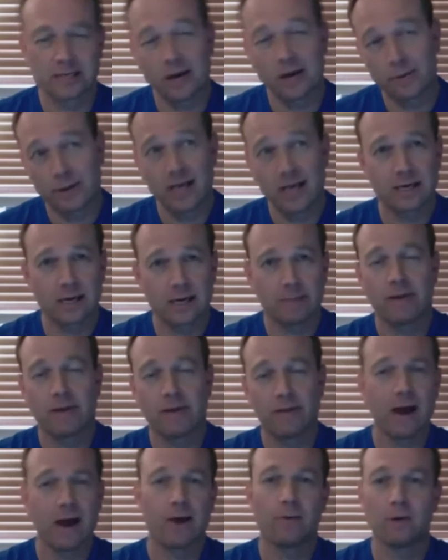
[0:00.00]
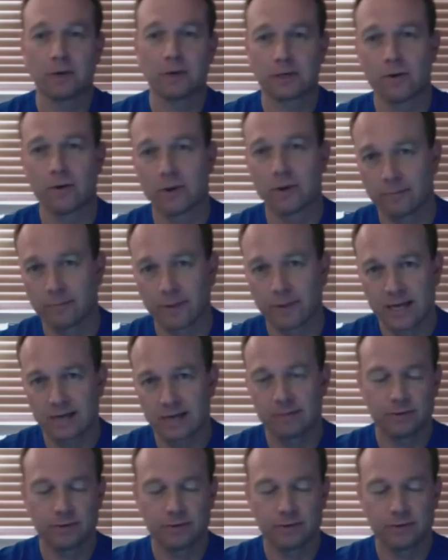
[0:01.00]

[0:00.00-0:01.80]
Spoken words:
Now, we ended up on that one we had